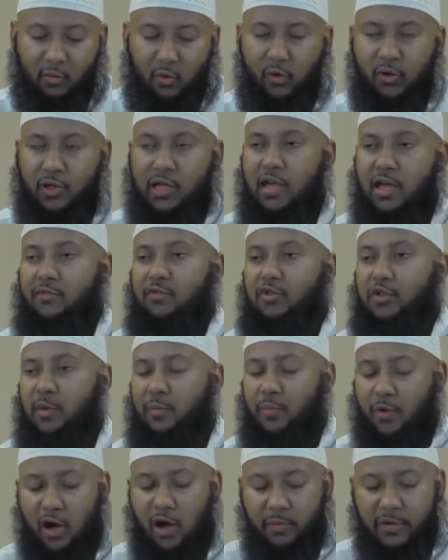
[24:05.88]
We will give you
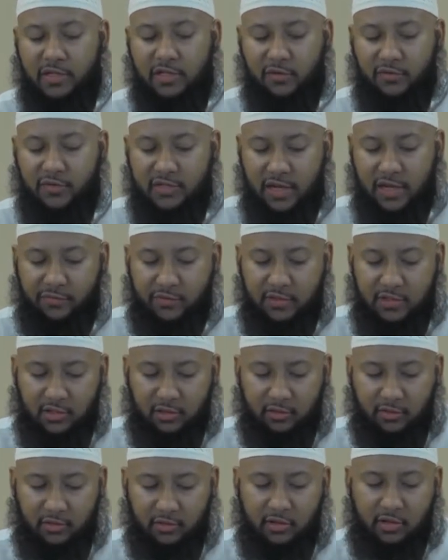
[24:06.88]
the promise of
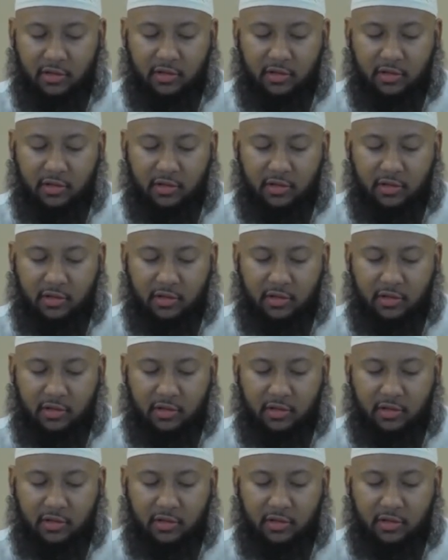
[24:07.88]
safety.